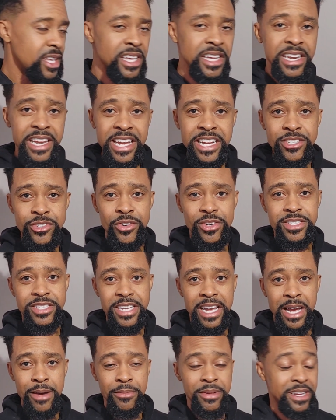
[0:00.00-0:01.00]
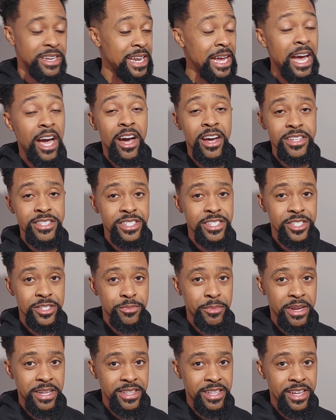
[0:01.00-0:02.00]
an Android tablet. And I honestly just
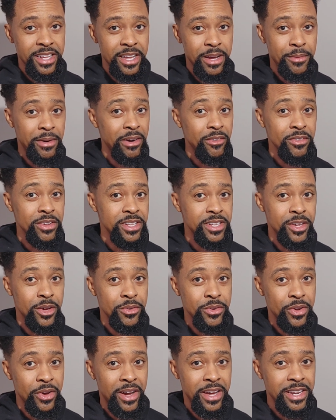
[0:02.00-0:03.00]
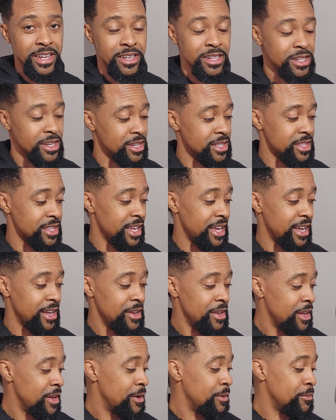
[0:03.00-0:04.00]
made that up. I really don't know. I didn't look at
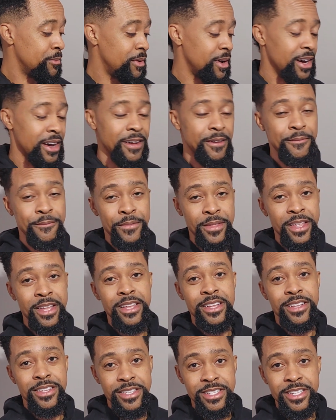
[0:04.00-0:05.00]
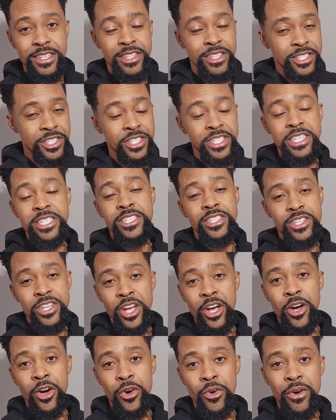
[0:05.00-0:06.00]
that. But just
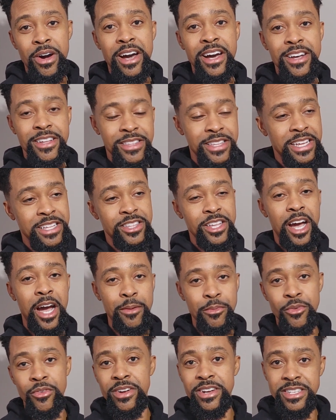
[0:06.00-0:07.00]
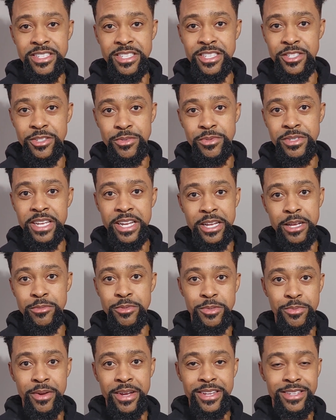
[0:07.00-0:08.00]
know that the operating systems take up
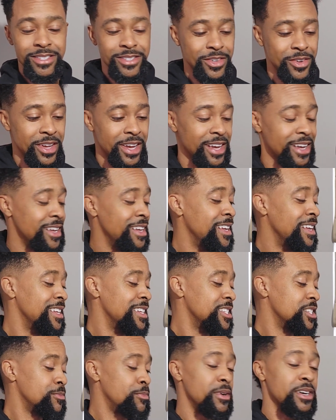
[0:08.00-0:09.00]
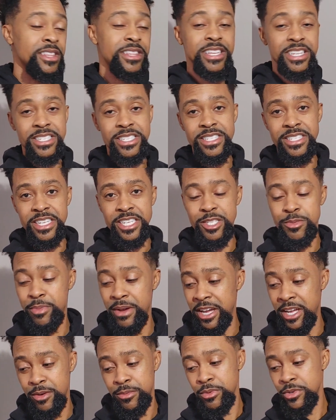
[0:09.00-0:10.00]
space, okay? But this is
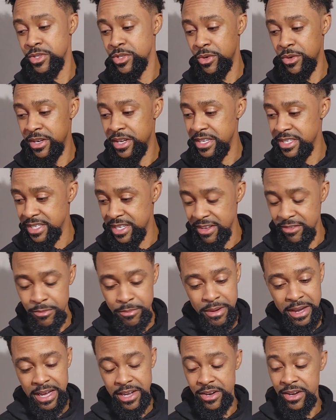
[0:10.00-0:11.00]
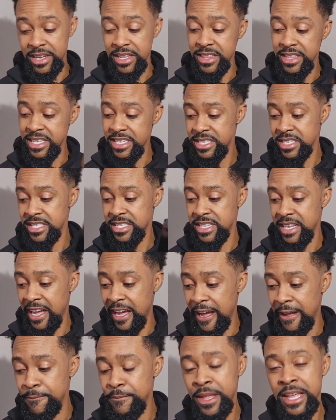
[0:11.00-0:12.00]
expandable, so it doesn't even matter, and this is
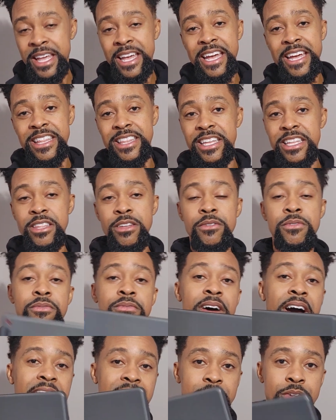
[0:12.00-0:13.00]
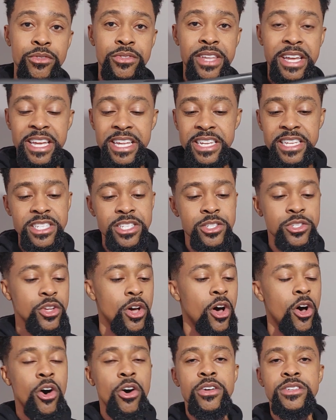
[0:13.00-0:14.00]
not. And then the final thing, and this is
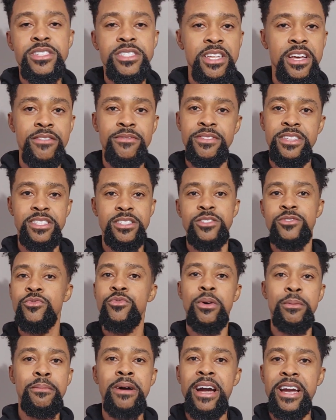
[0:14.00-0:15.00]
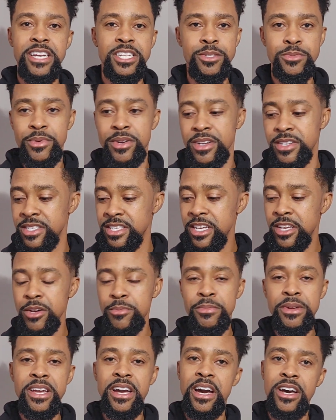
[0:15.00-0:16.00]
all stuff, this is from my experience. It
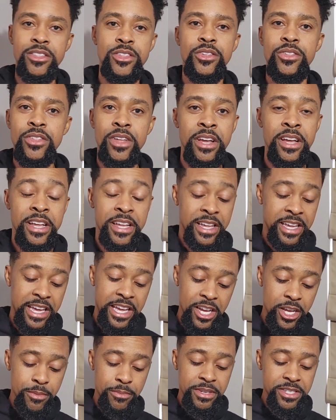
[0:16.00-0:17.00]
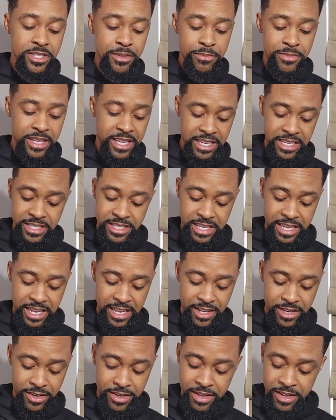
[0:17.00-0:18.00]
could be some things
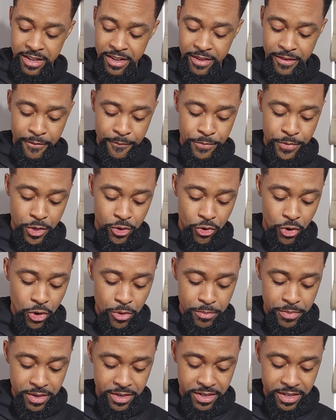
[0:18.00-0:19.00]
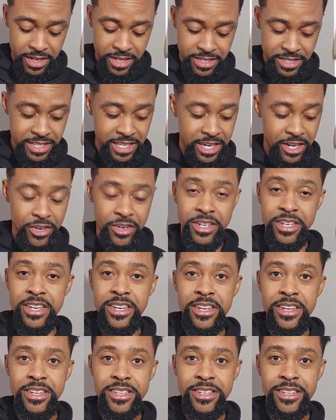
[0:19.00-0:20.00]
that the Chromebook does that are
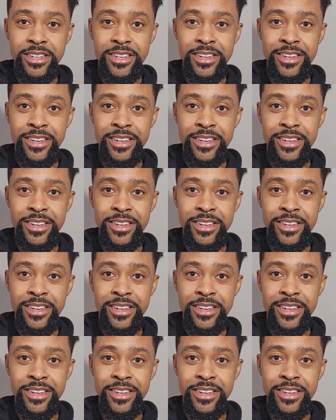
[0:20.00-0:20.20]
good,